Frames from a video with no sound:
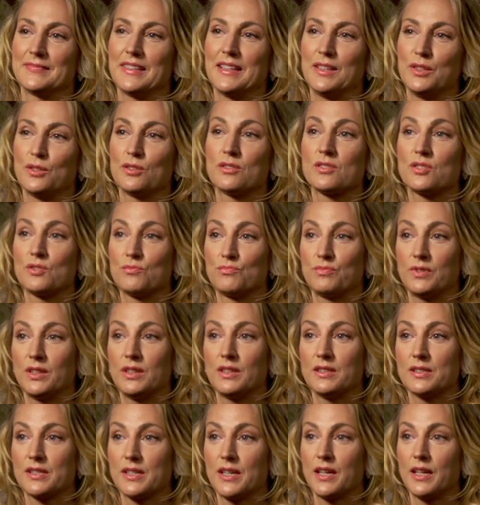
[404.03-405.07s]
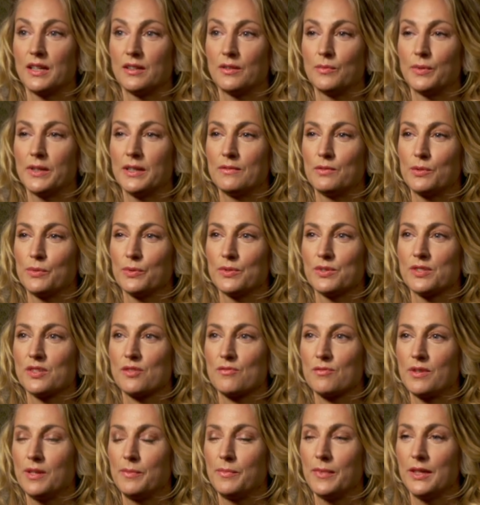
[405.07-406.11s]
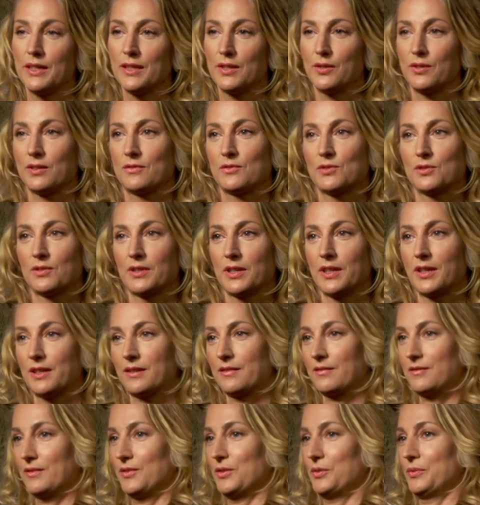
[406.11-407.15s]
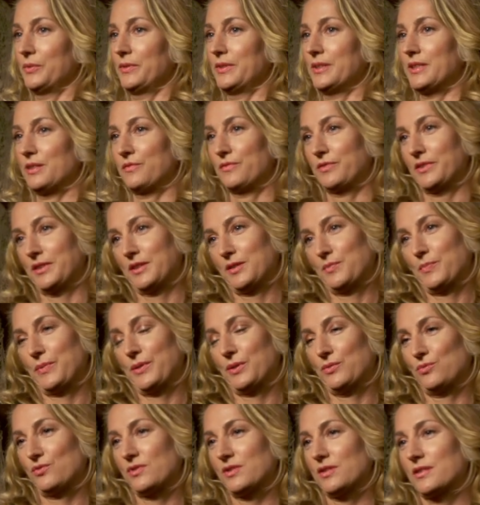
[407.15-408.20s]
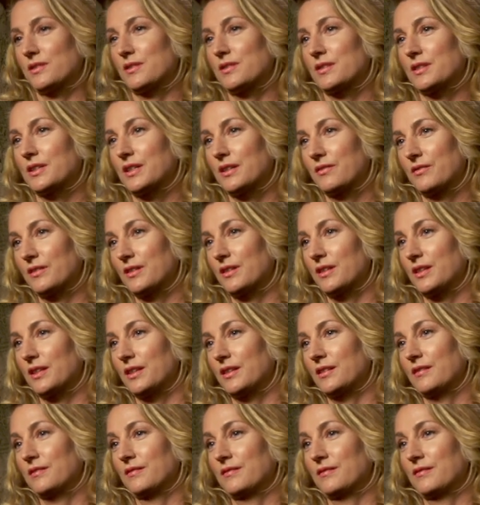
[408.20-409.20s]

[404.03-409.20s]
it looks really scary when yeah. everyone's screaming and you have to like go in different yeah. poses yeah. and everything. And